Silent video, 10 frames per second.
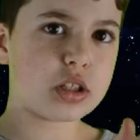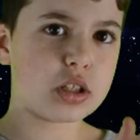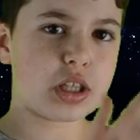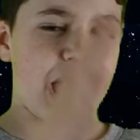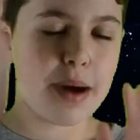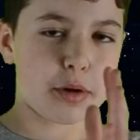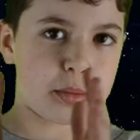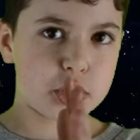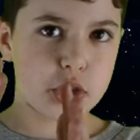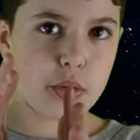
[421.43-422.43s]
the
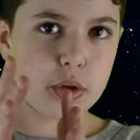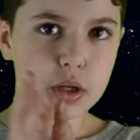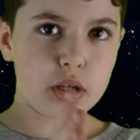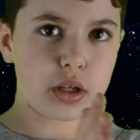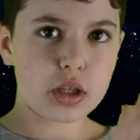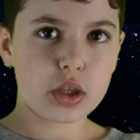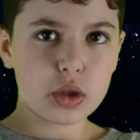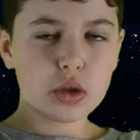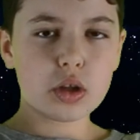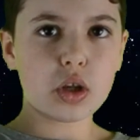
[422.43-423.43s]
habitable zone.
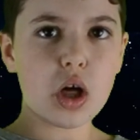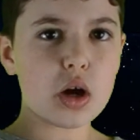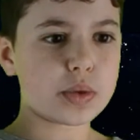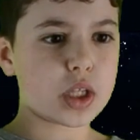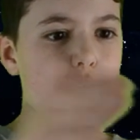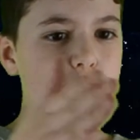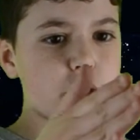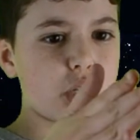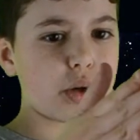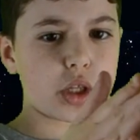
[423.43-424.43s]
Along with the hot
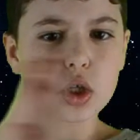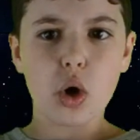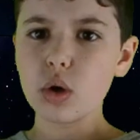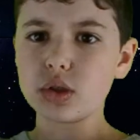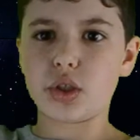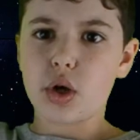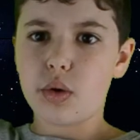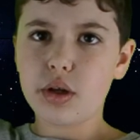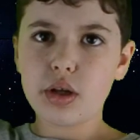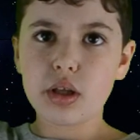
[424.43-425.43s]
zone and the cold
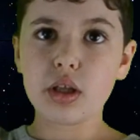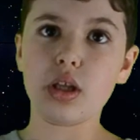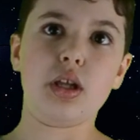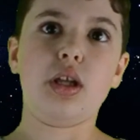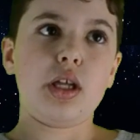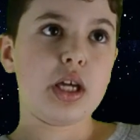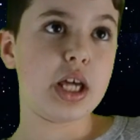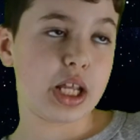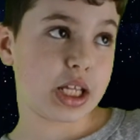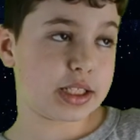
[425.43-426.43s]
zone,
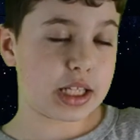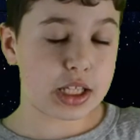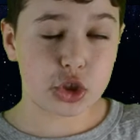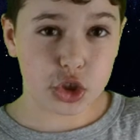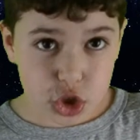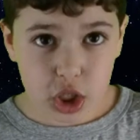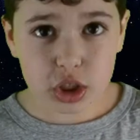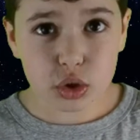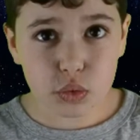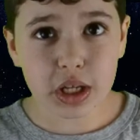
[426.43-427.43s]
it is in
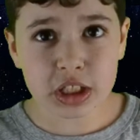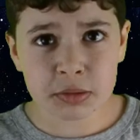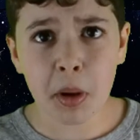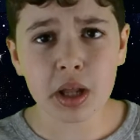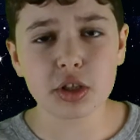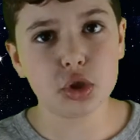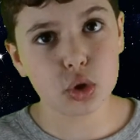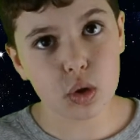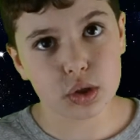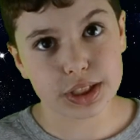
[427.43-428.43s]
just the right spot in the
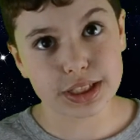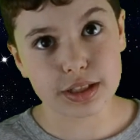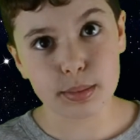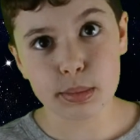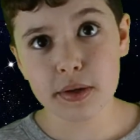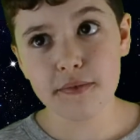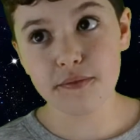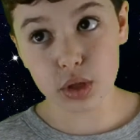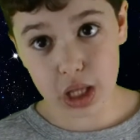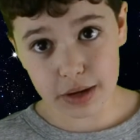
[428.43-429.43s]
solar system
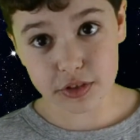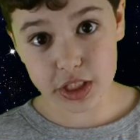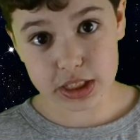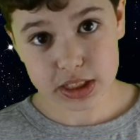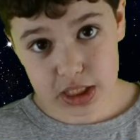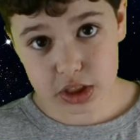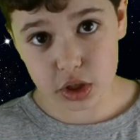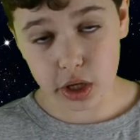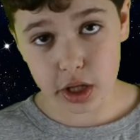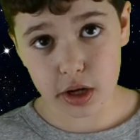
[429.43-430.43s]
for life to exist on it.